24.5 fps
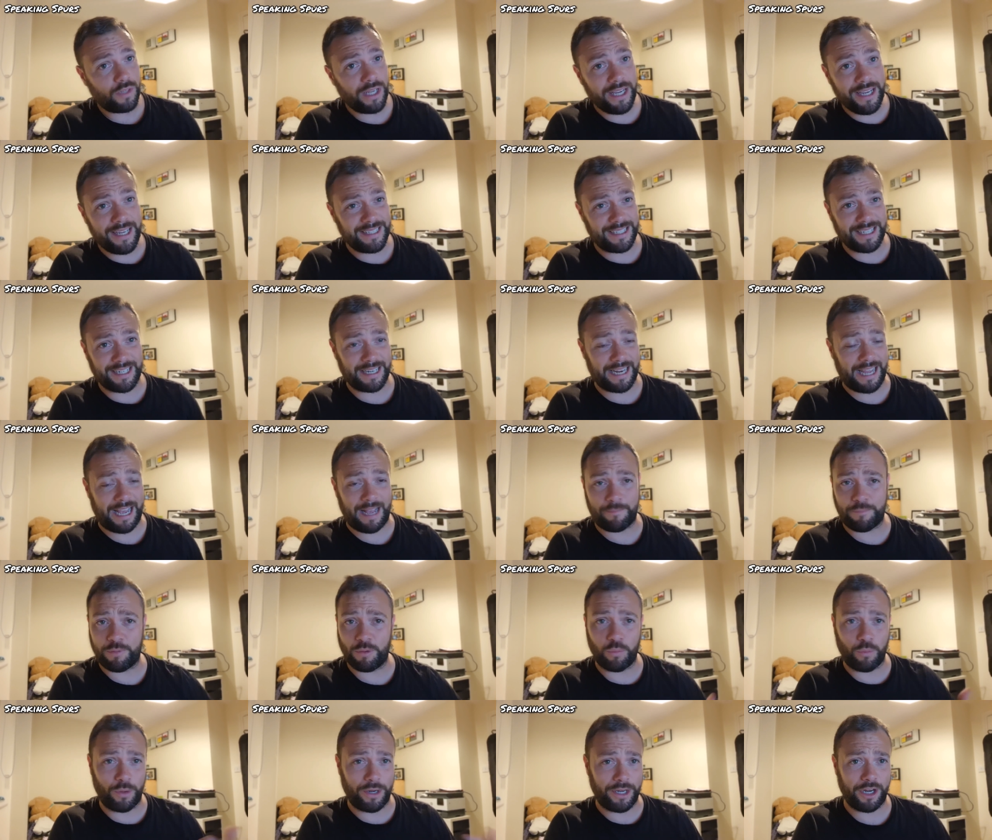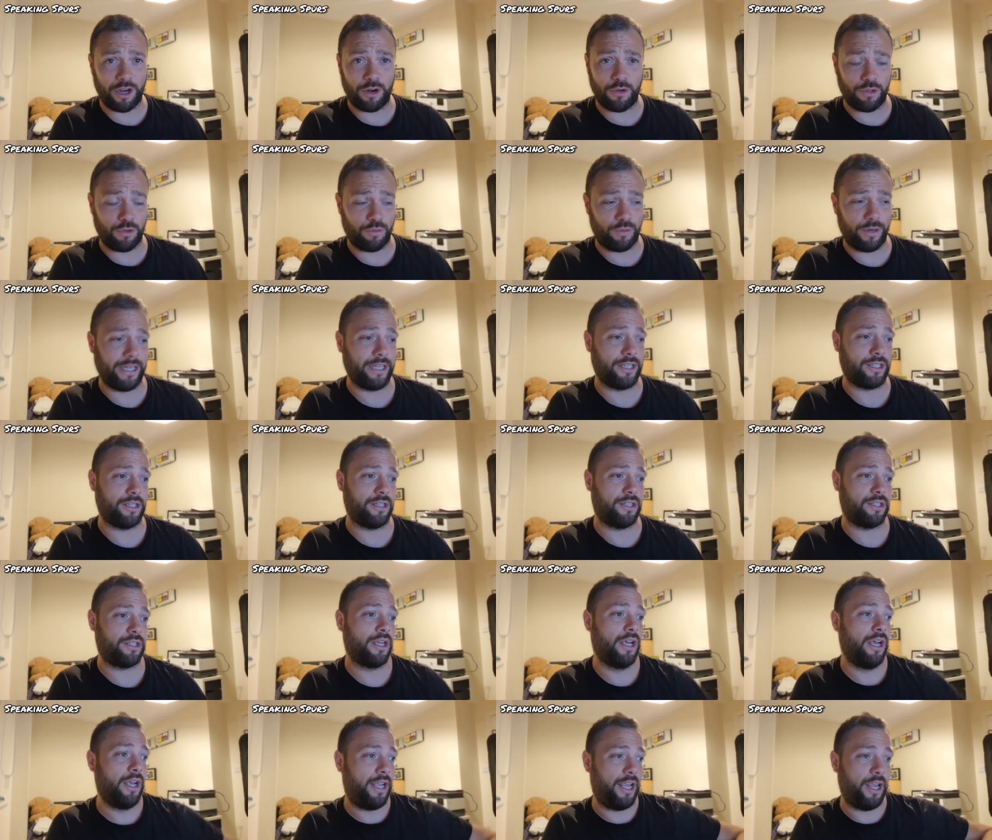it didn't happen. We know the reasons.
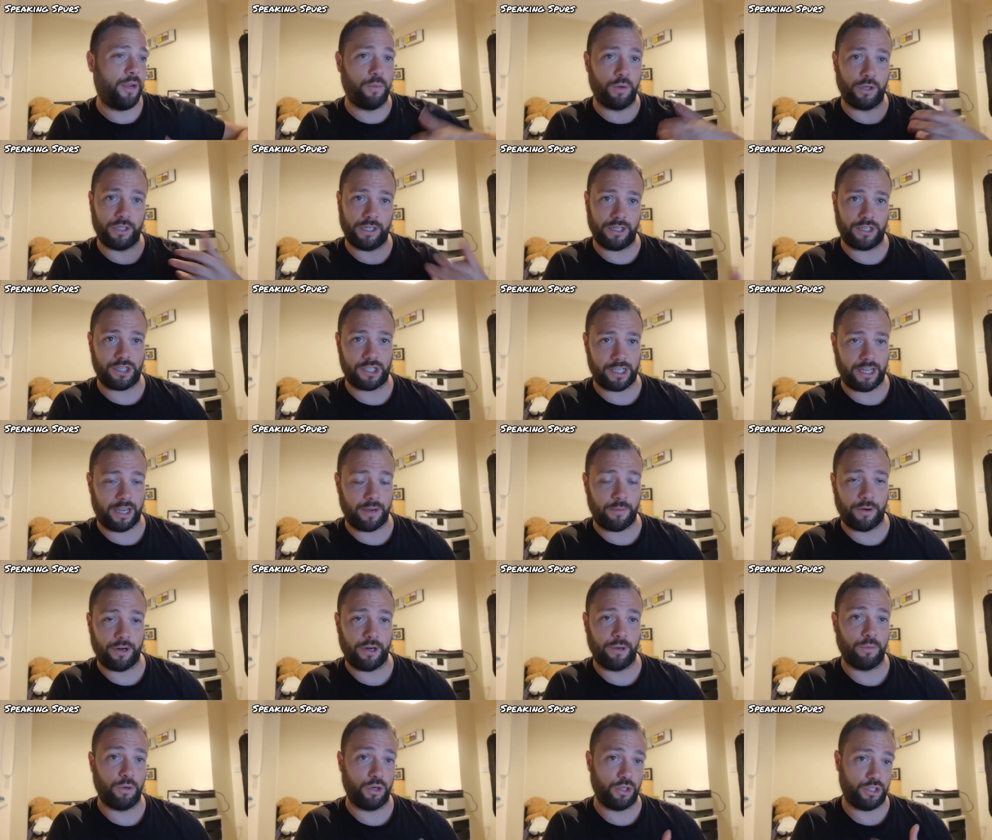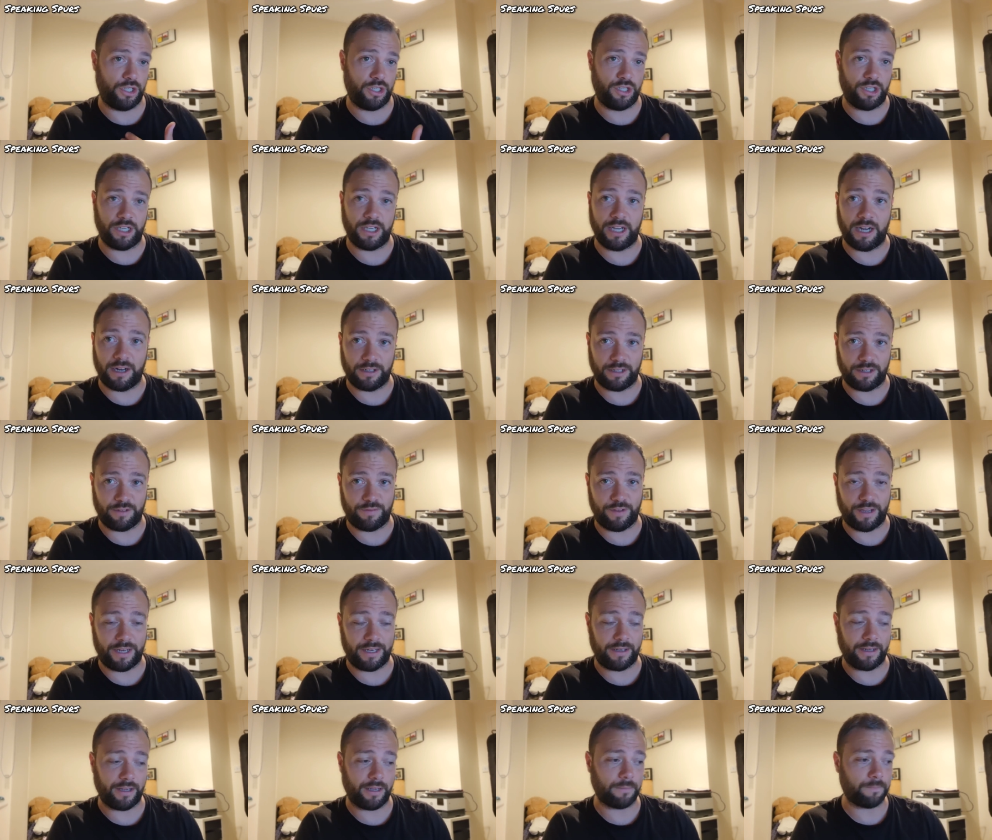He wanted to stay where he was. He's a young
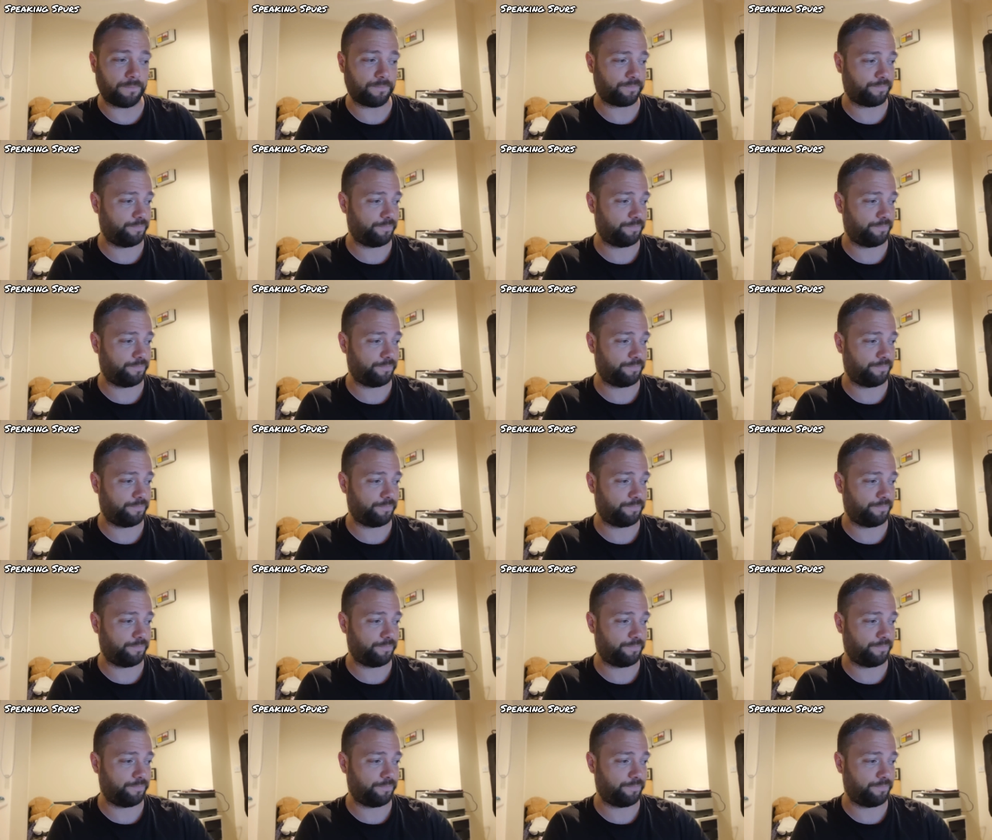defender.